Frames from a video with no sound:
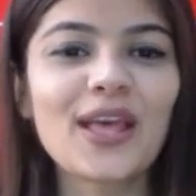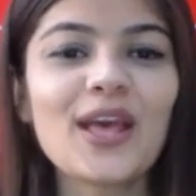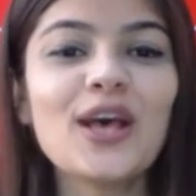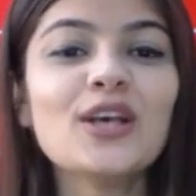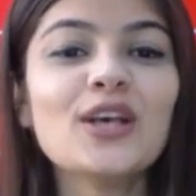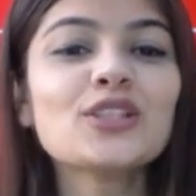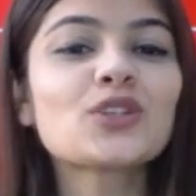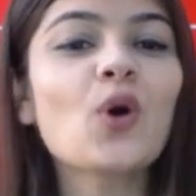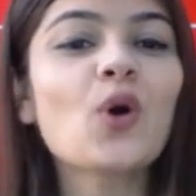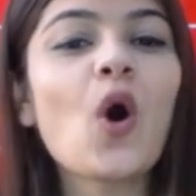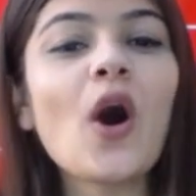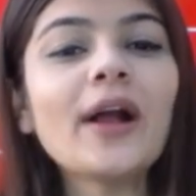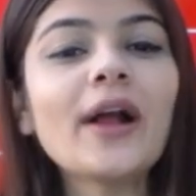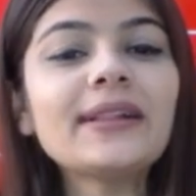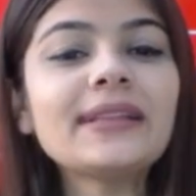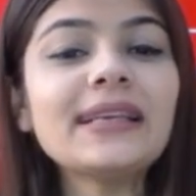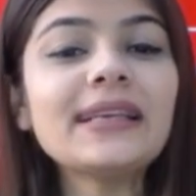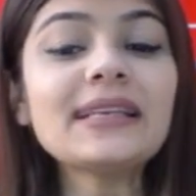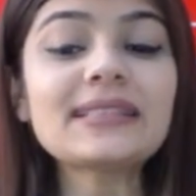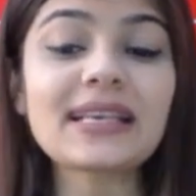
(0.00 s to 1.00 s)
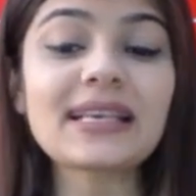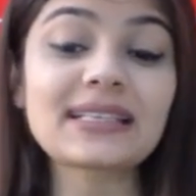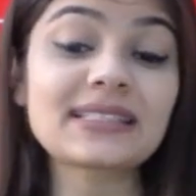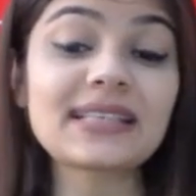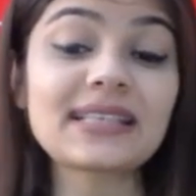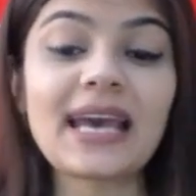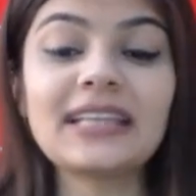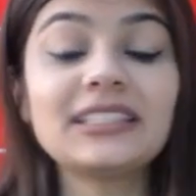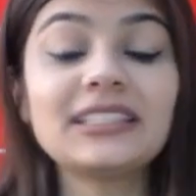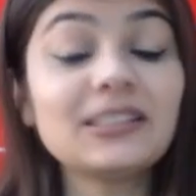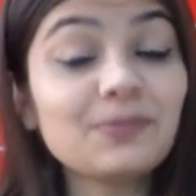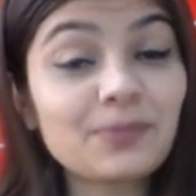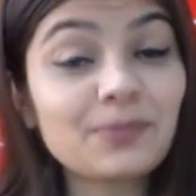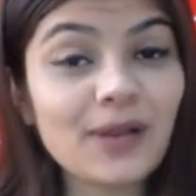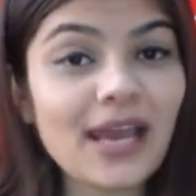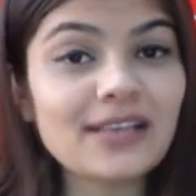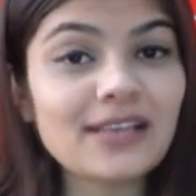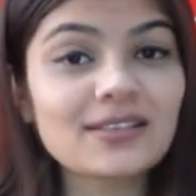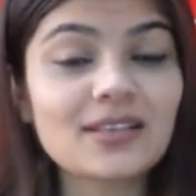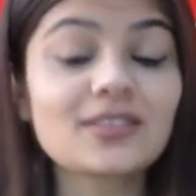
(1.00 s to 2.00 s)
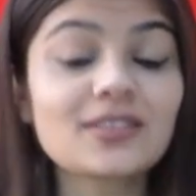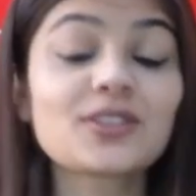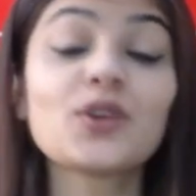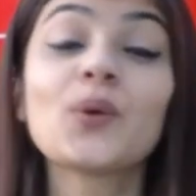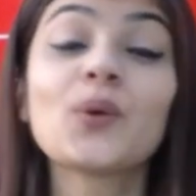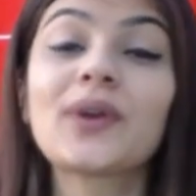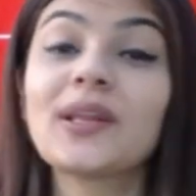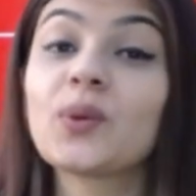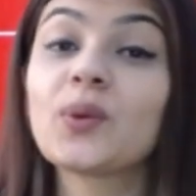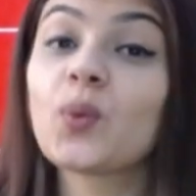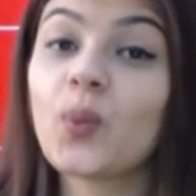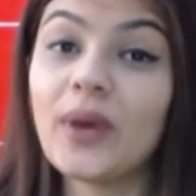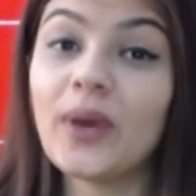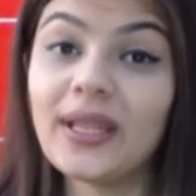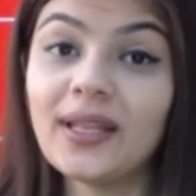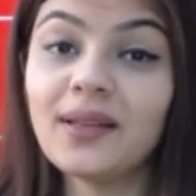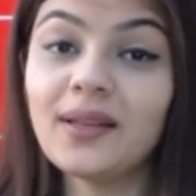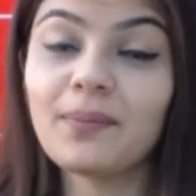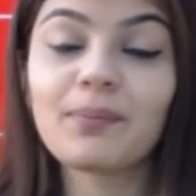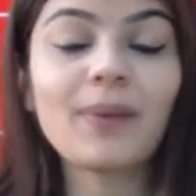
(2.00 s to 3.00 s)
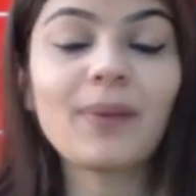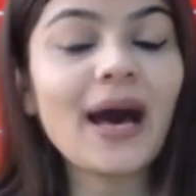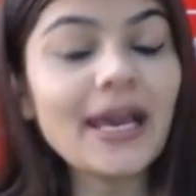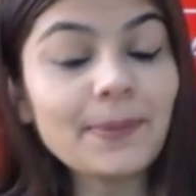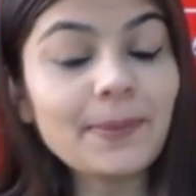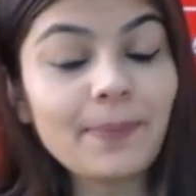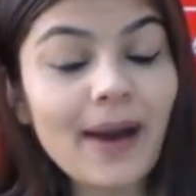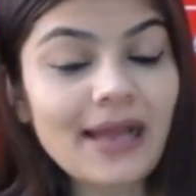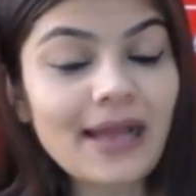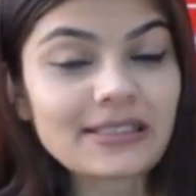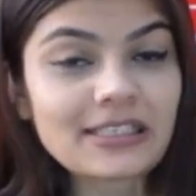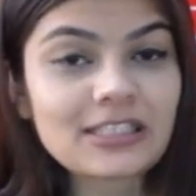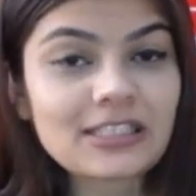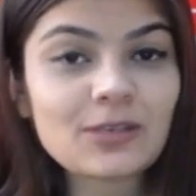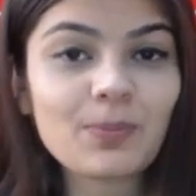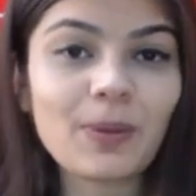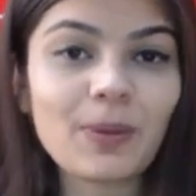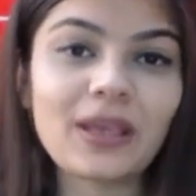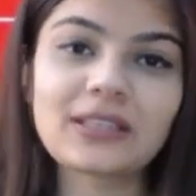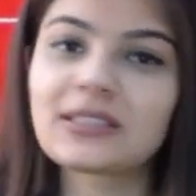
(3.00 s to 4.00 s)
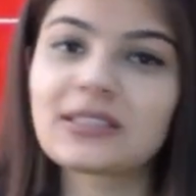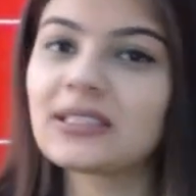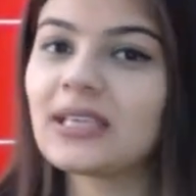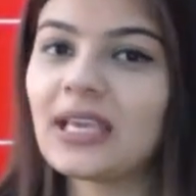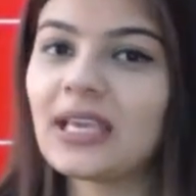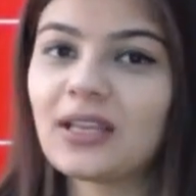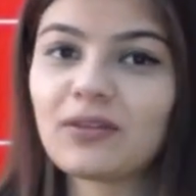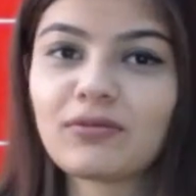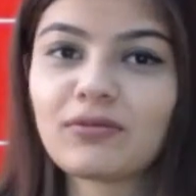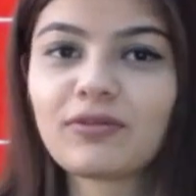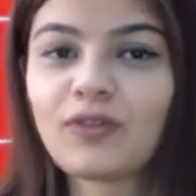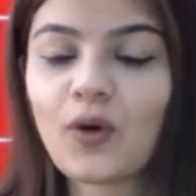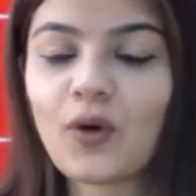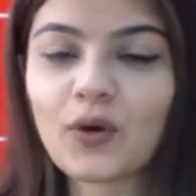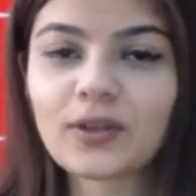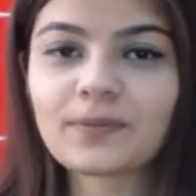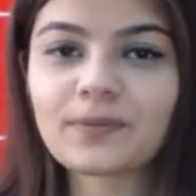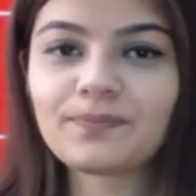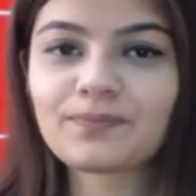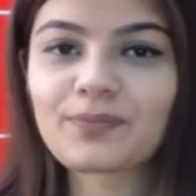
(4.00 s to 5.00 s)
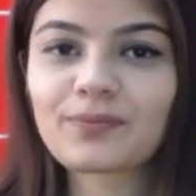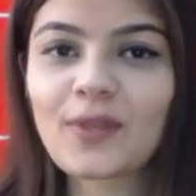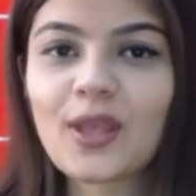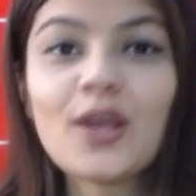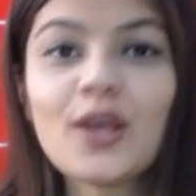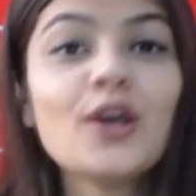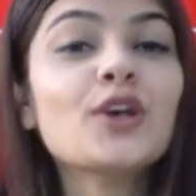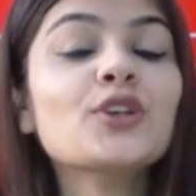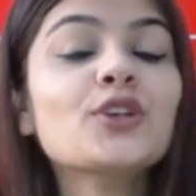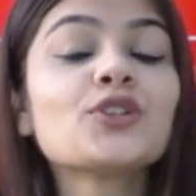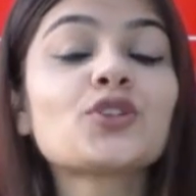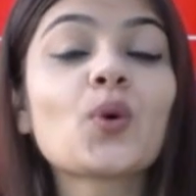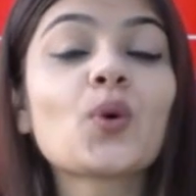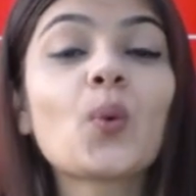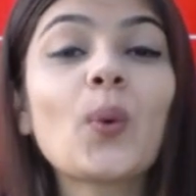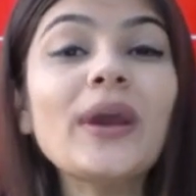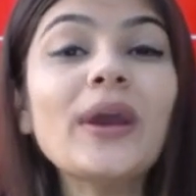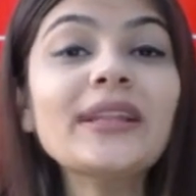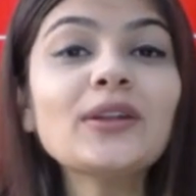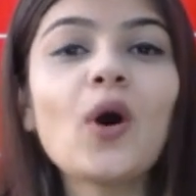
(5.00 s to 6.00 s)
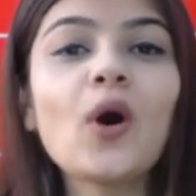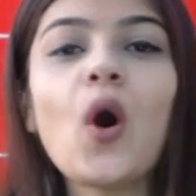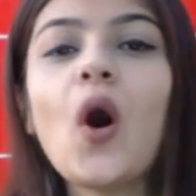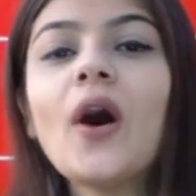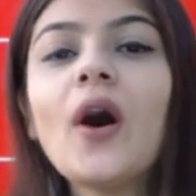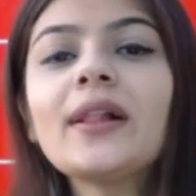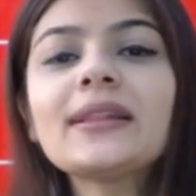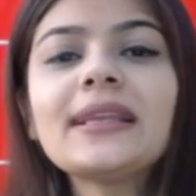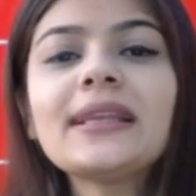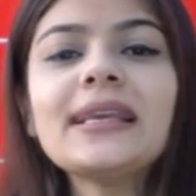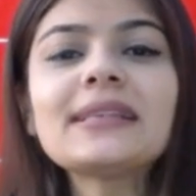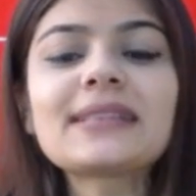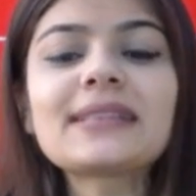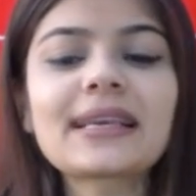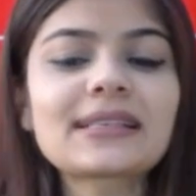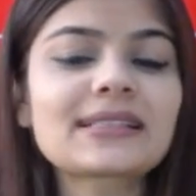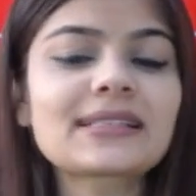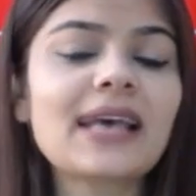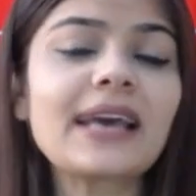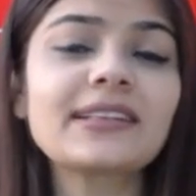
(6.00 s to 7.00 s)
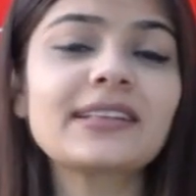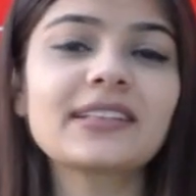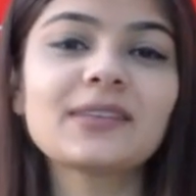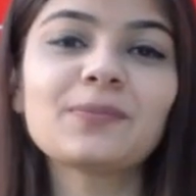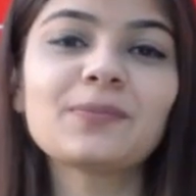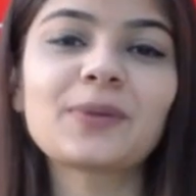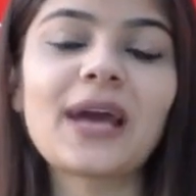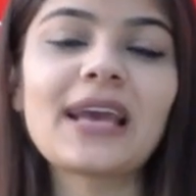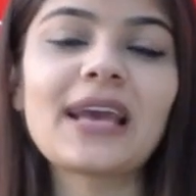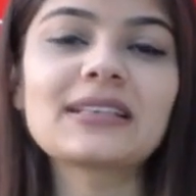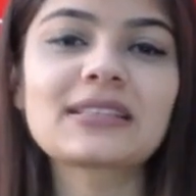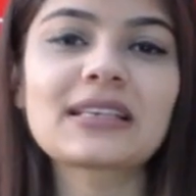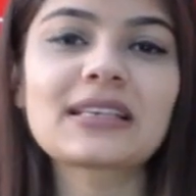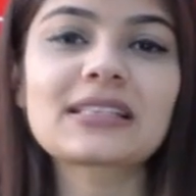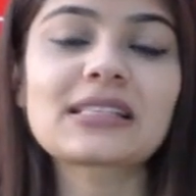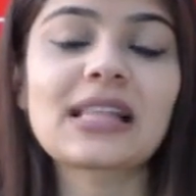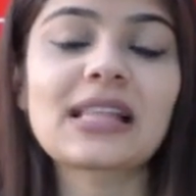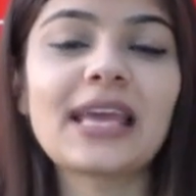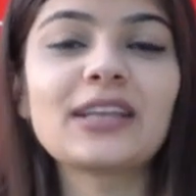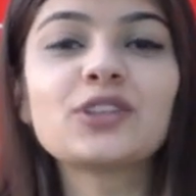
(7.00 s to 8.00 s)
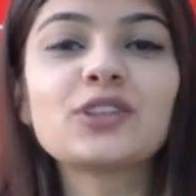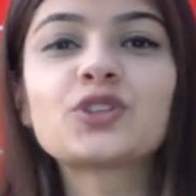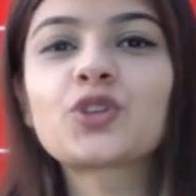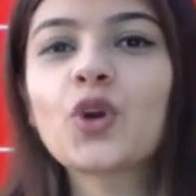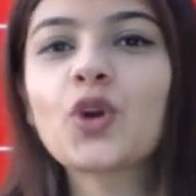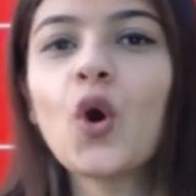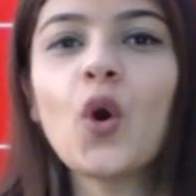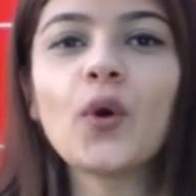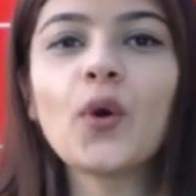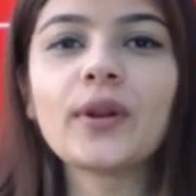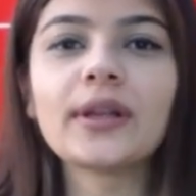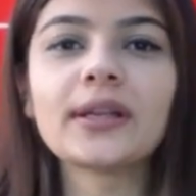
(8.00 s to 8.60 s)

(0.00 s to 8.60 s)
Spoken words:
So all these exciting prizes you can win by participating in V.O.T E. So win all these exciting prizes like drone,